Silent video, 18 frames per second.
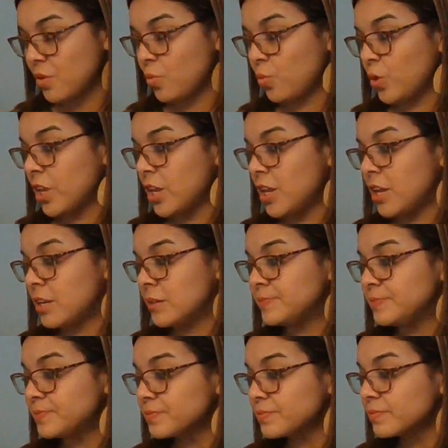
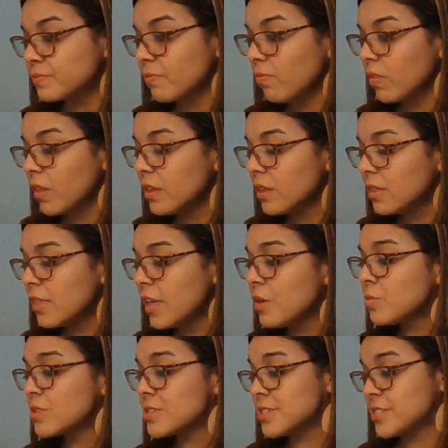When they
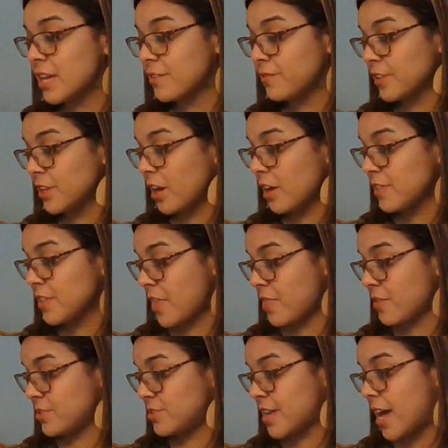were safely on the
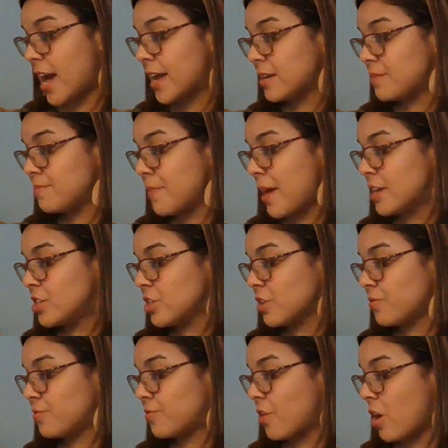other side,
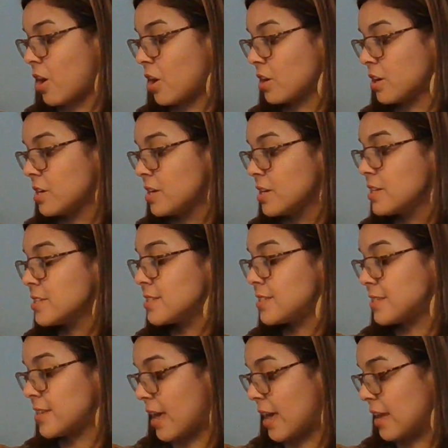Magic Frog
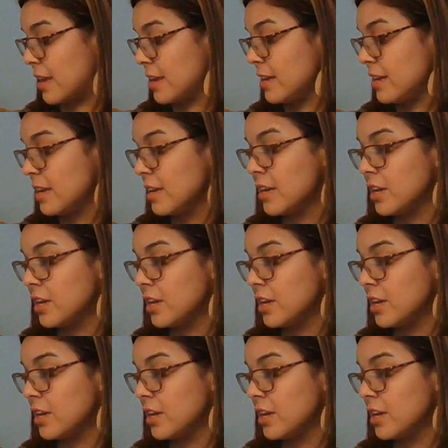said,